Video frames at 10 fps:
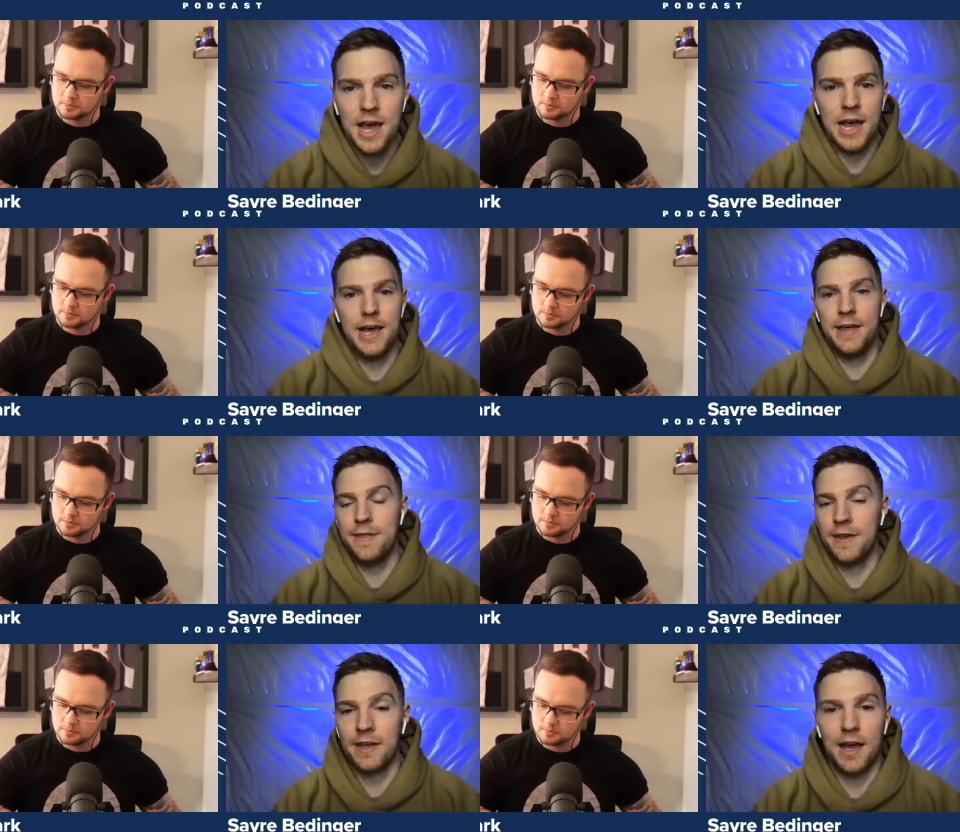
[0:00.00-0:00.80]
Speaker 1: I, I
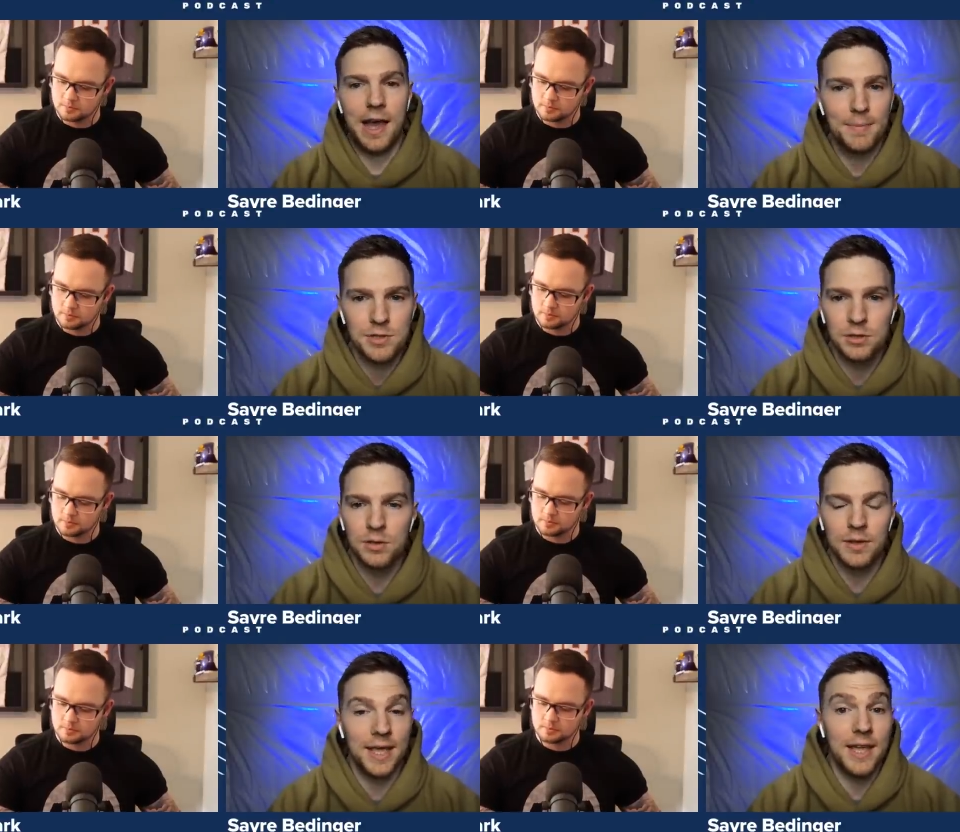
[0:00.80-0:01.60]
think
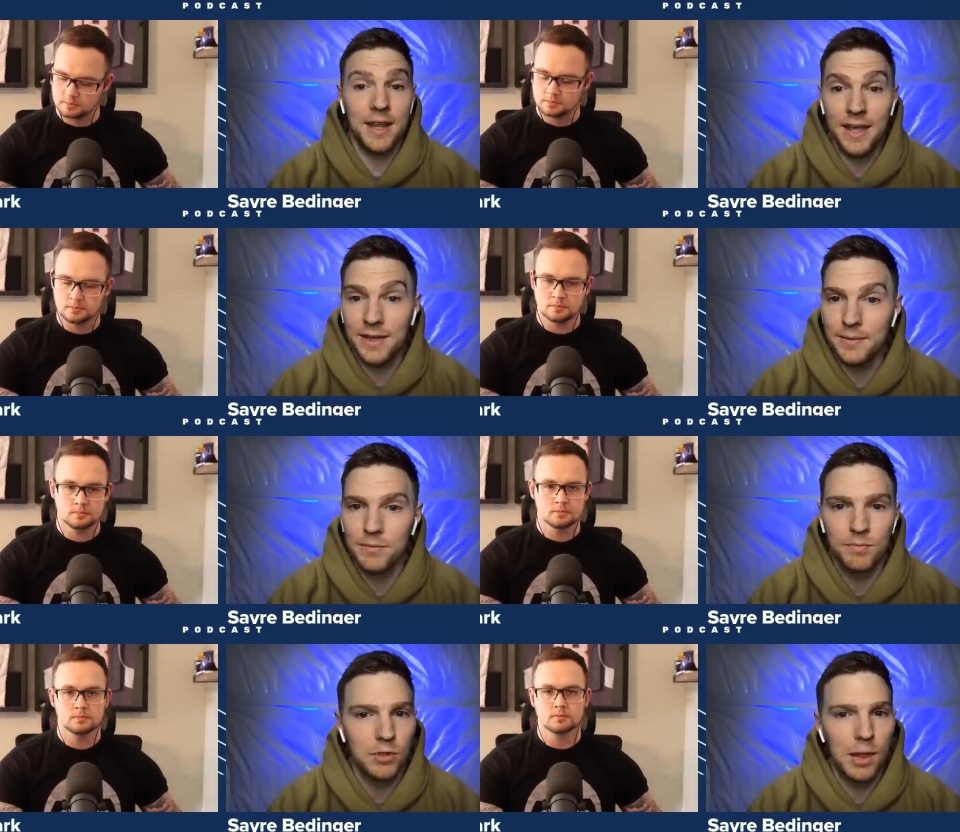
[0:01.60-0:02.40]
absolutely, and
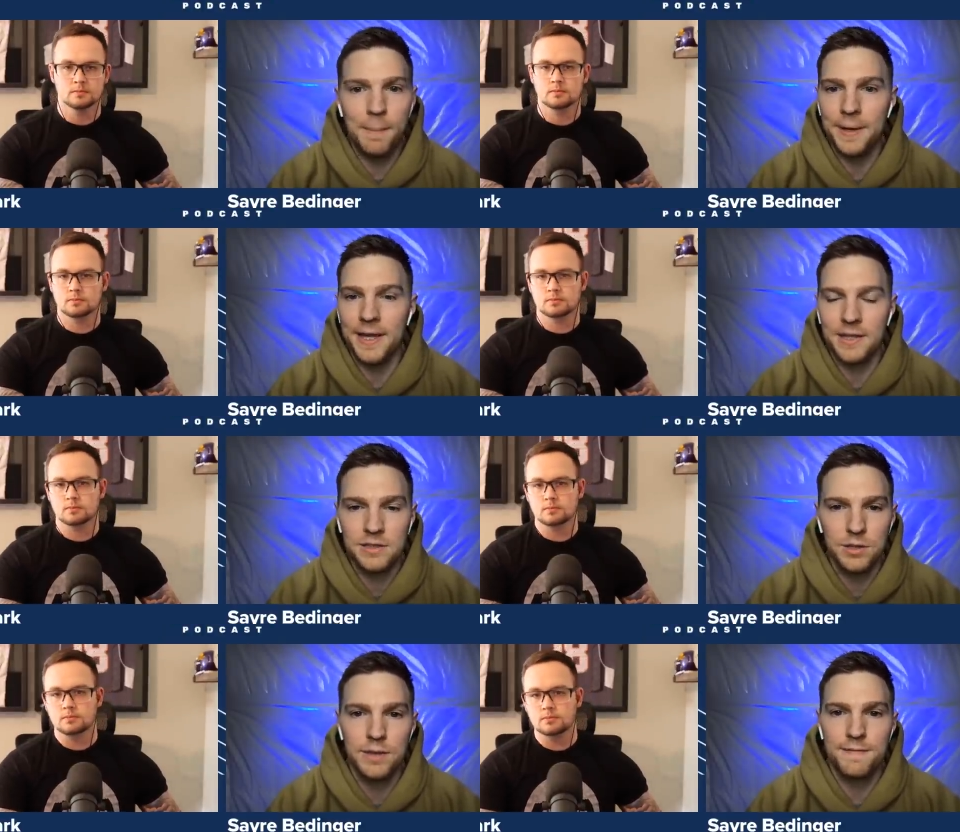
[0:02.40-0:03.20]
and lumping
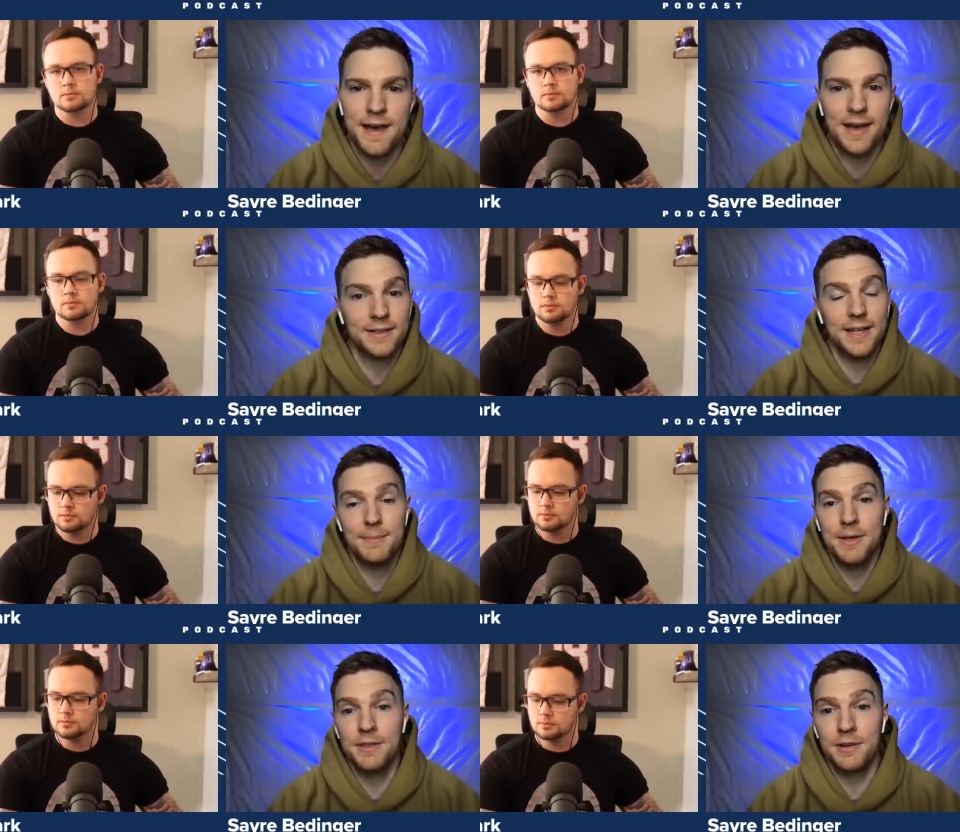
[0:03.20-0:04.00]
into the fact that I
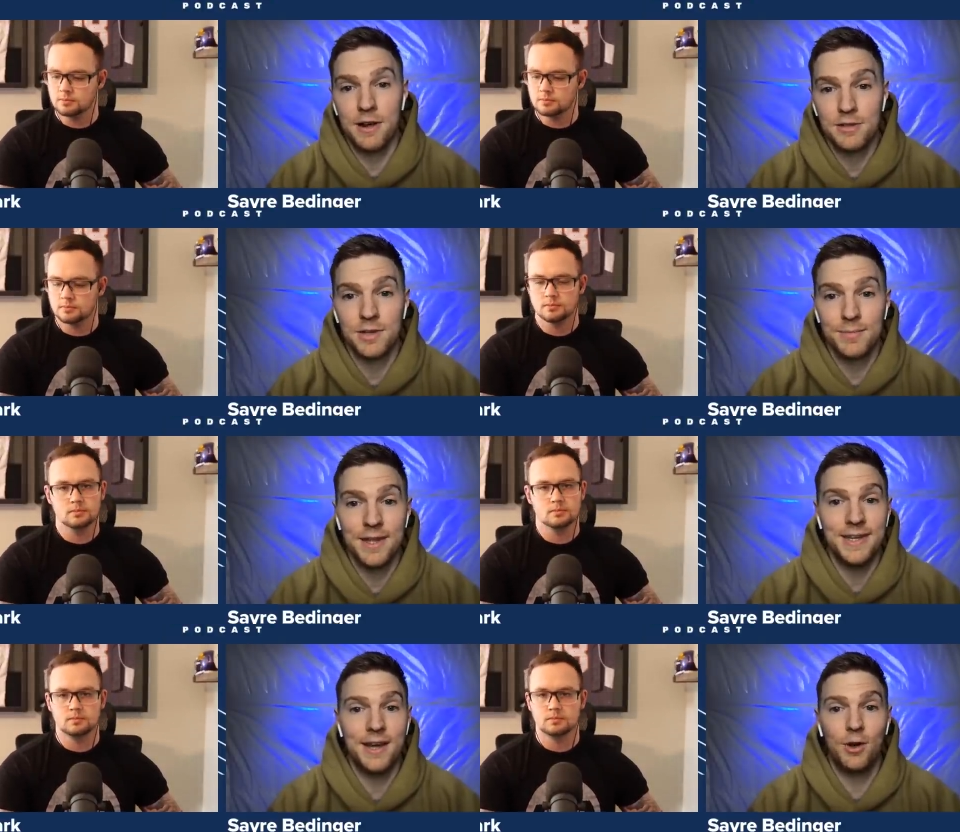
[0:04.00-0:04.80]
mean there are some that